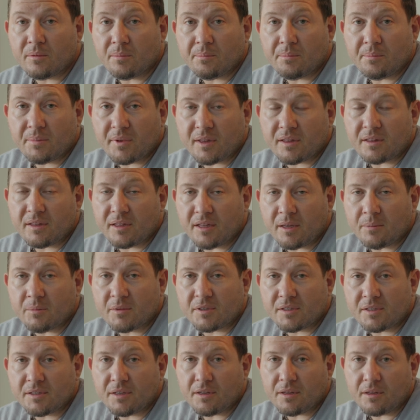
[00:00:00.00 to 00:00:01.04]
Bethlehem
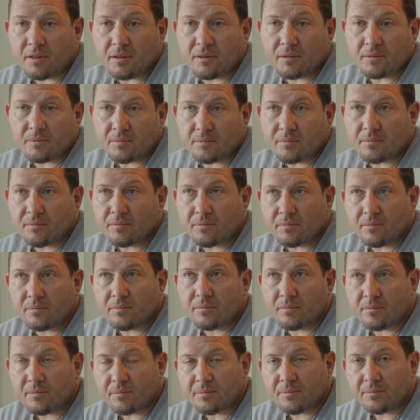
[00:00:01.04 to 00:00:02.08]
is still
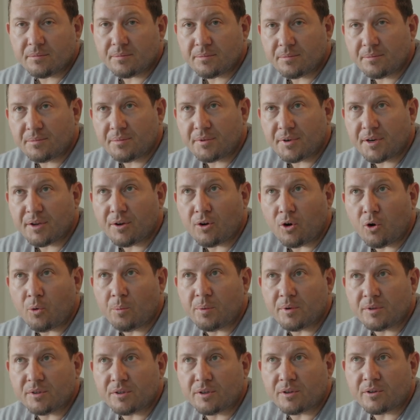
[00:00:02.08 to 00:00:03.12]
pretty
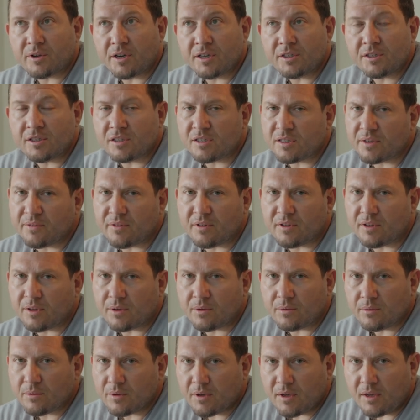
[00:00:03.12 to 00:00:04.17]
open to Christians, even
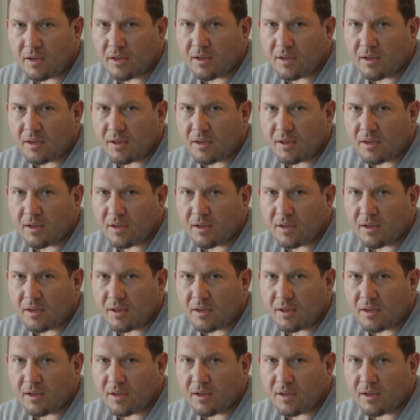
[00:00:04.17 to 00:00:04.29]
though